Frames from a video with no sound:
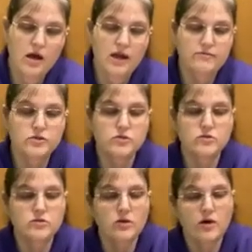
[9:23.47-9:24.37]
And I'm just
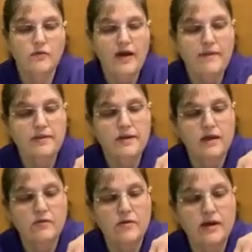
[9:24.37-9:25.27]
going to start wrapping
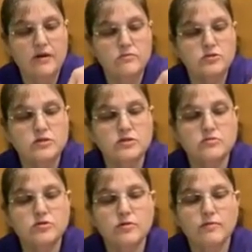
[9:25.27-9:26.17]
that around just
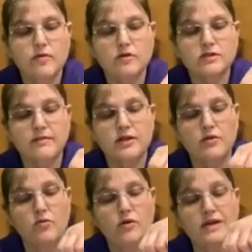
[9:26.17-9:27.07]
on certain parts. I
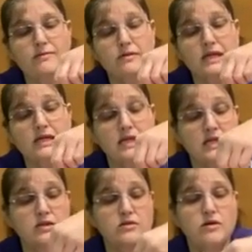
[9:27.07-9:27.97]
mean, you want it to blend
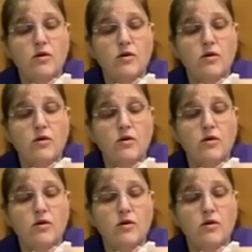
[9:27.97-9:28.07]
in. You